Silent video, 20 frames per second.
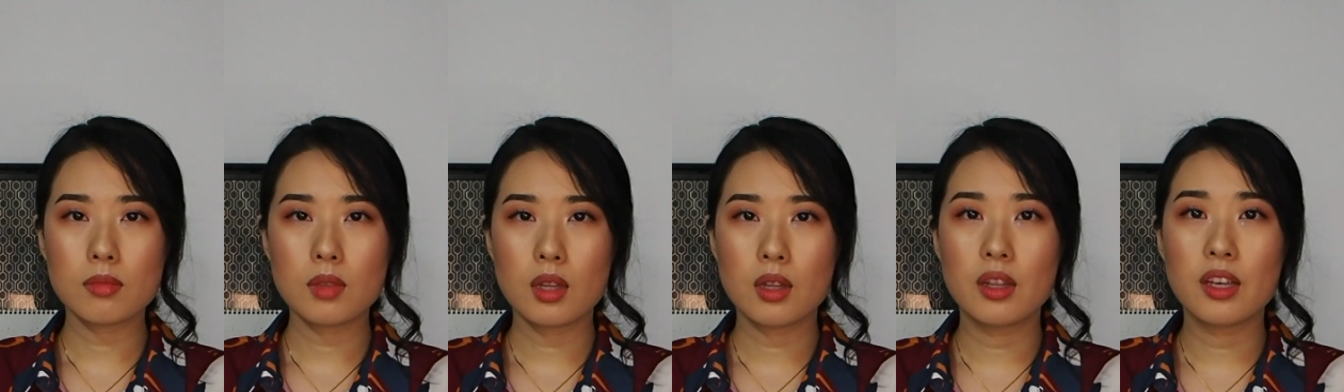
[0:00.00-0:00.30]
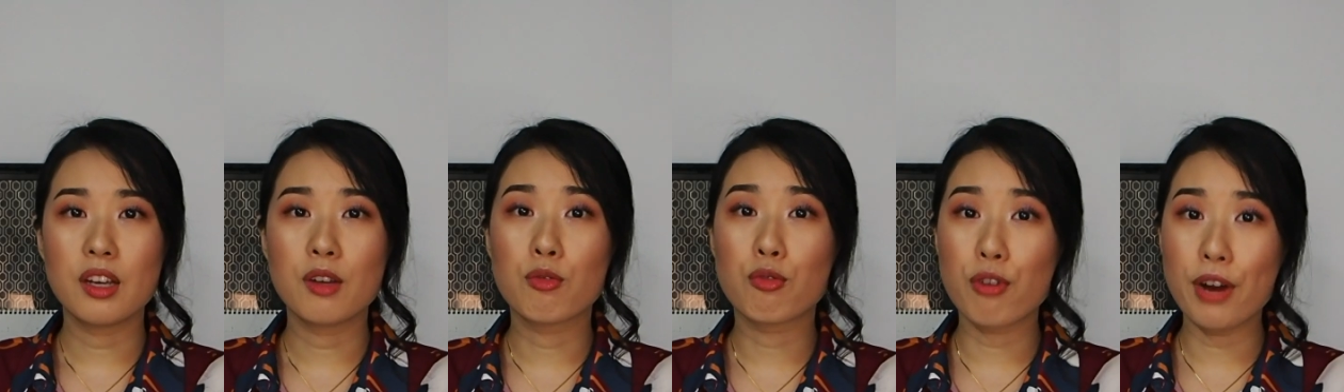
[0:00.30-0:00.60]

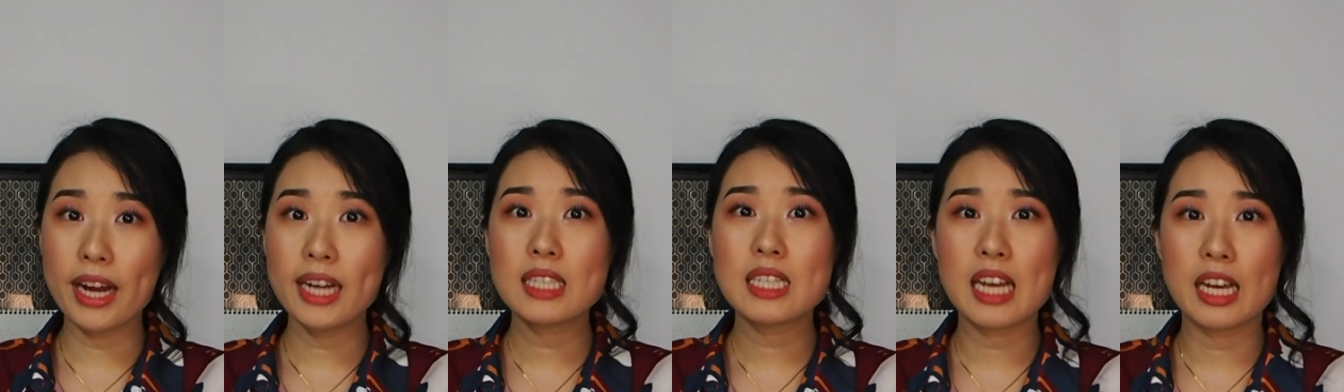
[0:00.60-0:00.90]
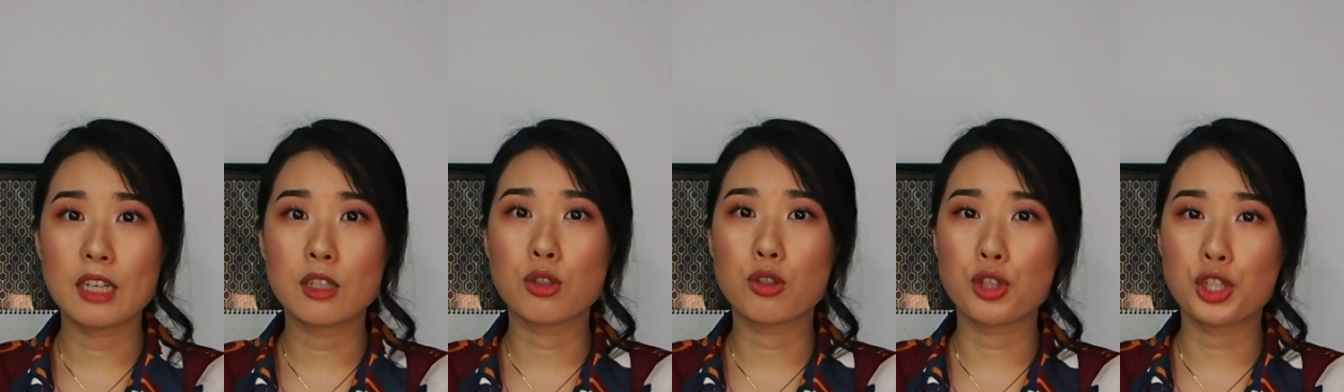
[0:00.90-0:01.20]
The
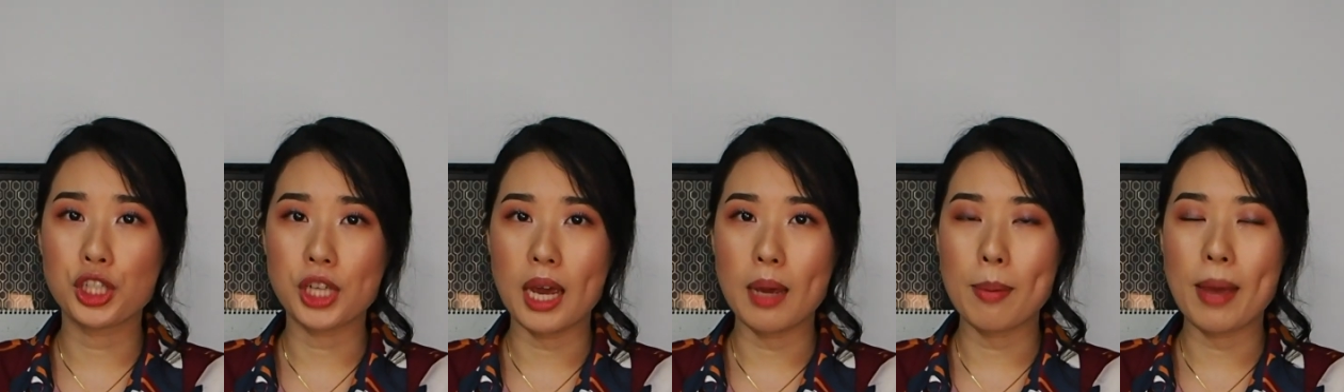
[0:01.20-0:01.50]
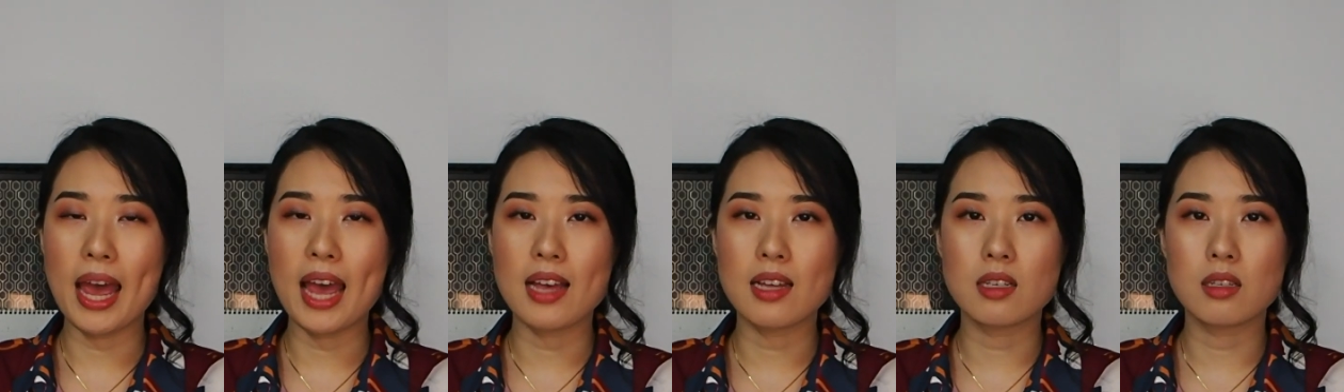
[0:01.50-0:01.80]
rectangle shape
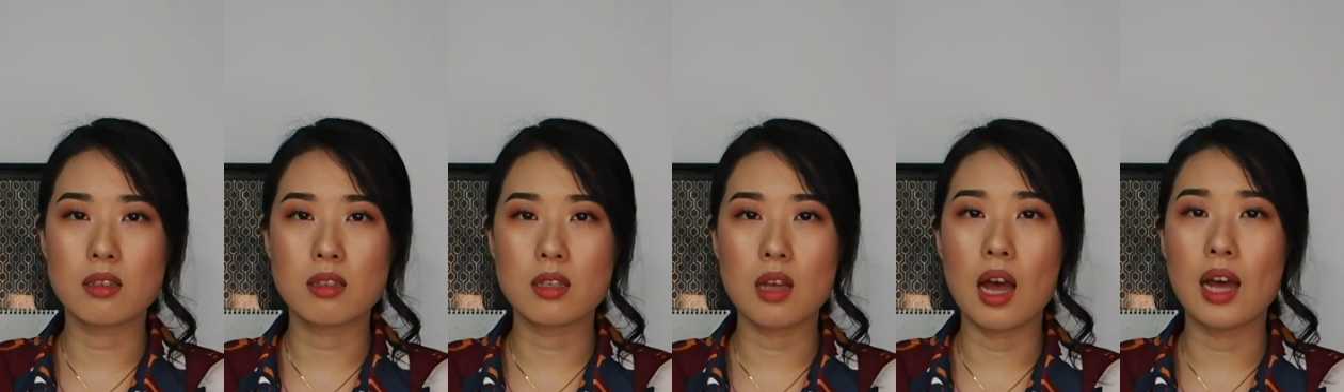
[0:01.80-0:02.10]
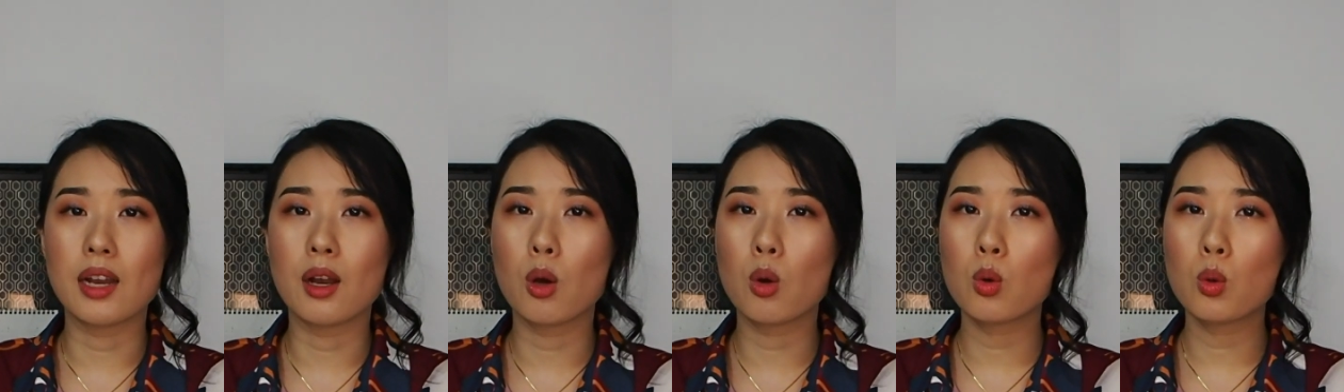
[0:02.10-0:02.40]
has
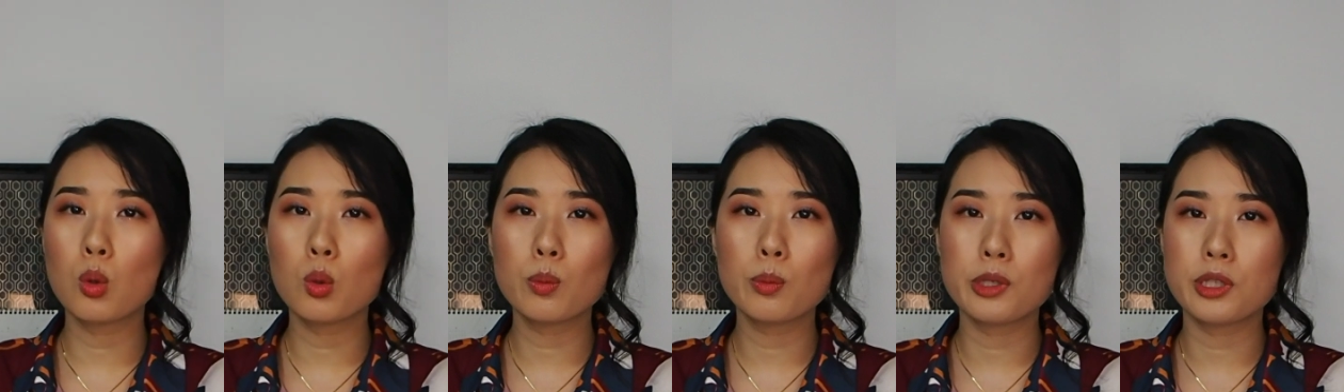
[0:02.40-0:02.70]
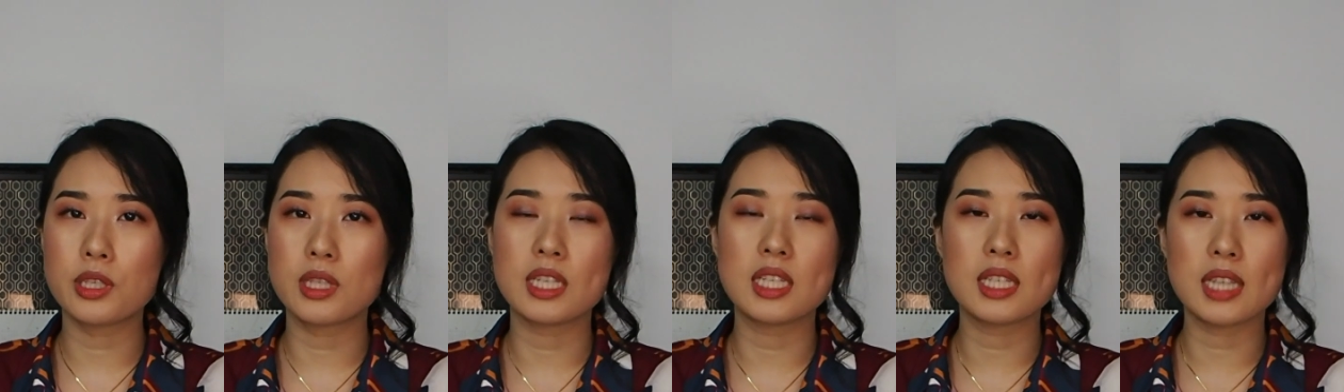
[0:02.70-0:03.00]
an
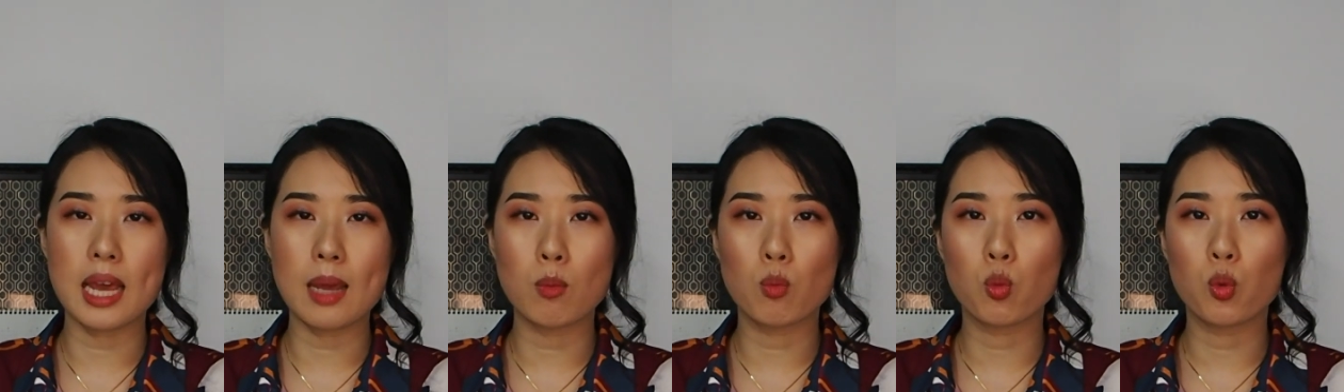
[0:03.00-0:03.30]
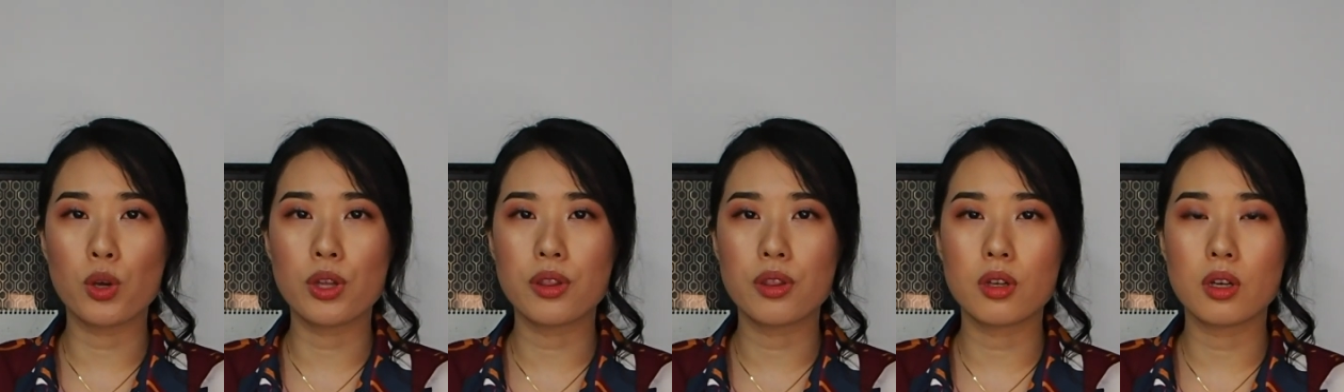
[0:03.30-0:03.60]
almost the same
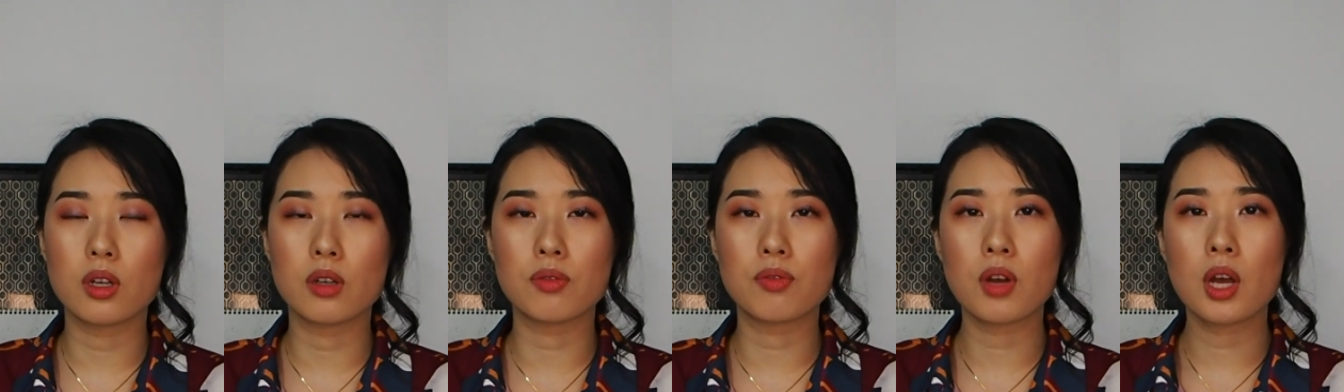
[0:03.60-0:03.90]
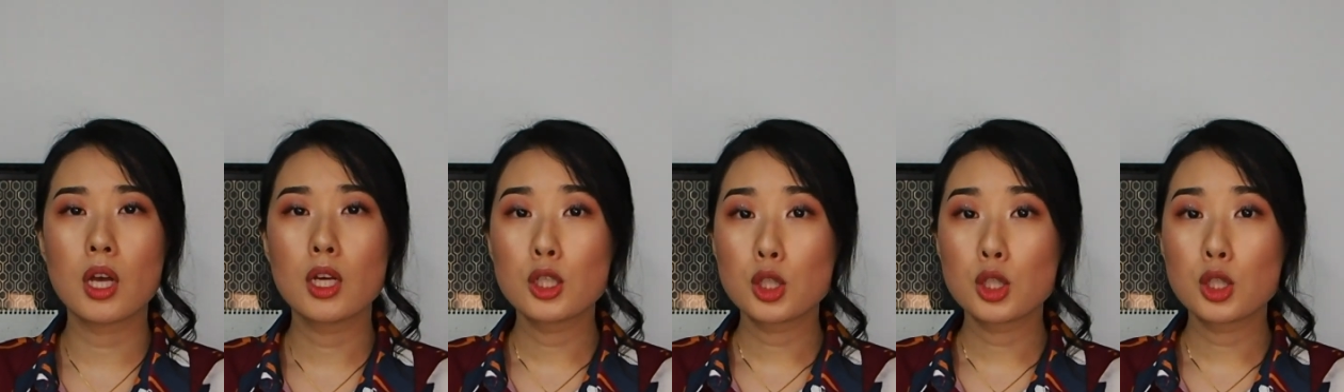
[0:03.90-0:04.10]
width of